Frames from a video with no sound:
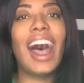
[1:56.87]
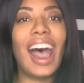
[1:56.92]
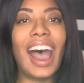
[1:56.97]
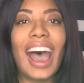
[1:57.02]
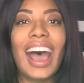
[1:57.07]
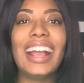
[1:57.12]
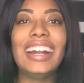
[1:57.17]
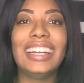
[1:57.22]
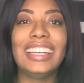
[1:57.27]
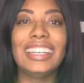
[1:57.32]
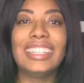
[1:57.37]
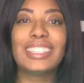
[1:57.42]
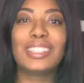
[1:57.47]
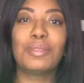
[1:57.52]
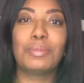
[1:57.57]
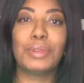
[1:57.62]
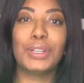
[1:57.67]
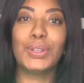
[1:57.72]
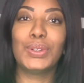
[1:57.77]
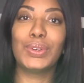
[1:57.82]
I need to
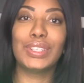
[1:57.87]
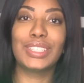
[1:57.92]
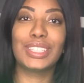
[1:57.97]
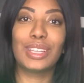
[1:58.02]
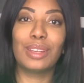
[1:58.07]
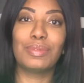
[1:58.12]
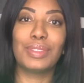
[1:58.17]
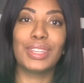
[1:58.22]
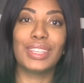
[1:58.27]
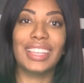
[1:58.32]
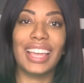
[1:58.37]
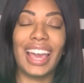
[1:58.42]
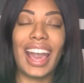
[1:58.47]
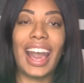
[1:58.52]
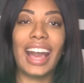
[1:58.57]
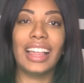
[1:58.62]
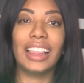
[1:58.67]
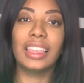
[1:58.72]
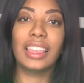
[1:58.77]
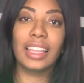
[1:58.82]
be doing something that
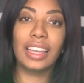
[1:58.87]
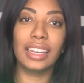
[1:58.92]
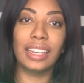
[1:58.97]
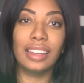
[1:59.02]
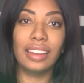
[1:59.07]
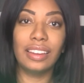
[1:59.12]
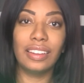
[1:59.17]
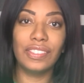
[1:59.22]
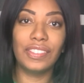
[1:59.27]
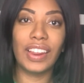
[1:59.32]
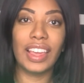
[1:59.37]
I love,